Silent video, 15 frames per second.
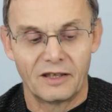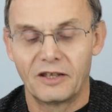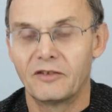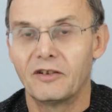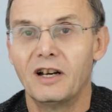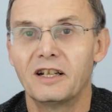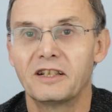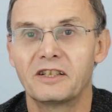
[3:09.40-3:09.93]

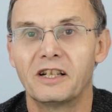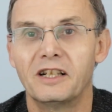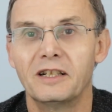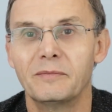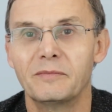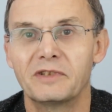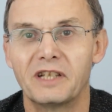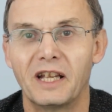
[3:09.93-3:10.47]
There are
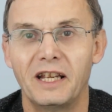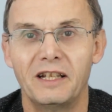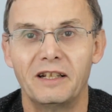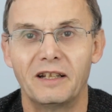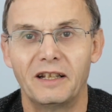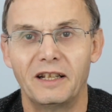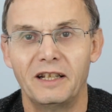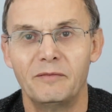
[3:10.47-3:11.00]
times
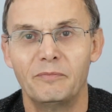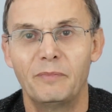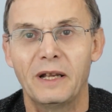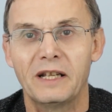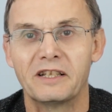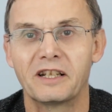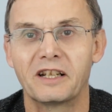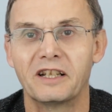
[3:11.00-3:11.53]
in
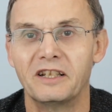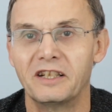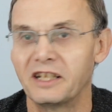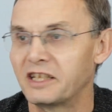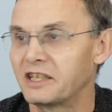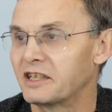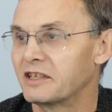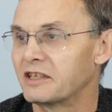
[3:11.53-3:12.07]
better
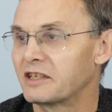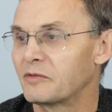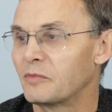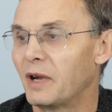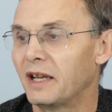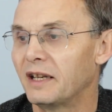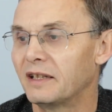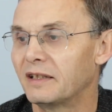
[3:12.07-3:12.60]
conditions
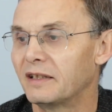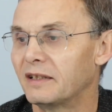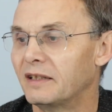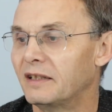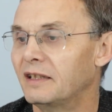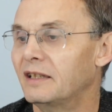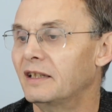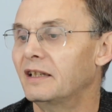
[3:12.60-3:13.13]
when
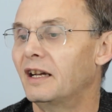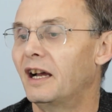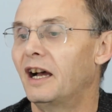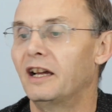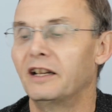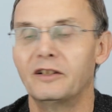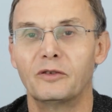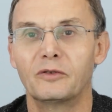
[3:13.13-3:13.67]

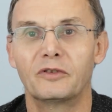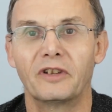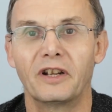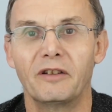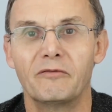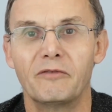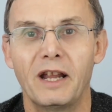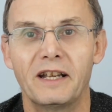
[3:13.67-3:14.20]
an
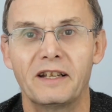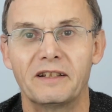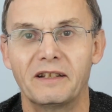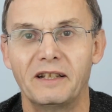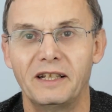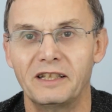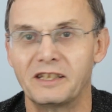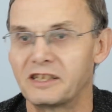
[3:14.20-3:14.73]
ordinary red
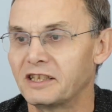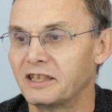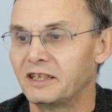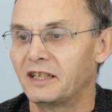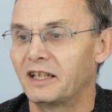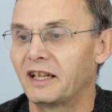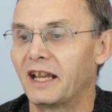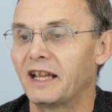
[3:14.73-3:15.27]

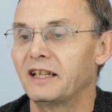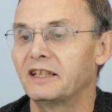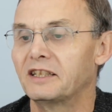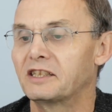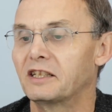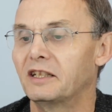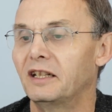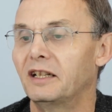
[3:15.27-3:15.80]
insert, again,
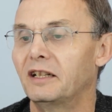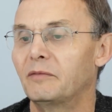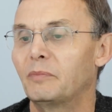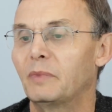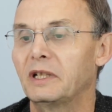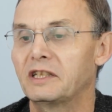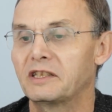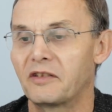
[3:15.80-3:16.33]
it's a
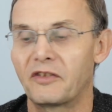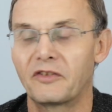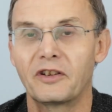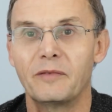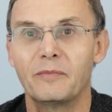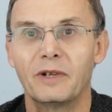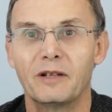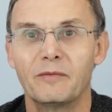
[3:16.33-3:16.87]
piece of
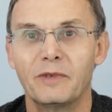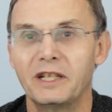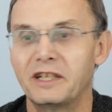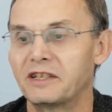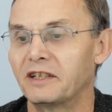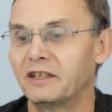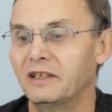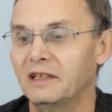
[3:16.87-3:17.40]
3
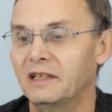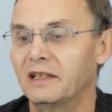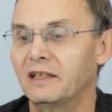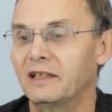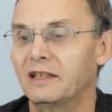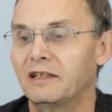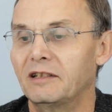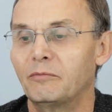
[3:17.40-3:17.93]
millimeter
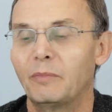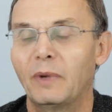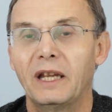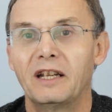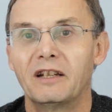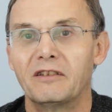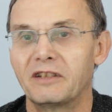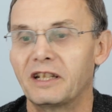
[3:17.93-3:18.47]

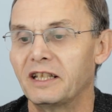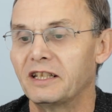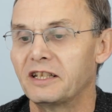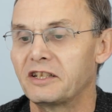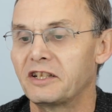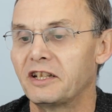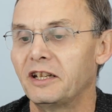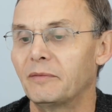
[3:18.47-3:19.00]
peacock in the
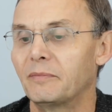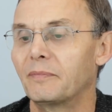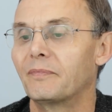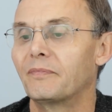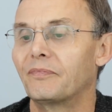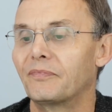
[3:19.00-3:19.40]
tip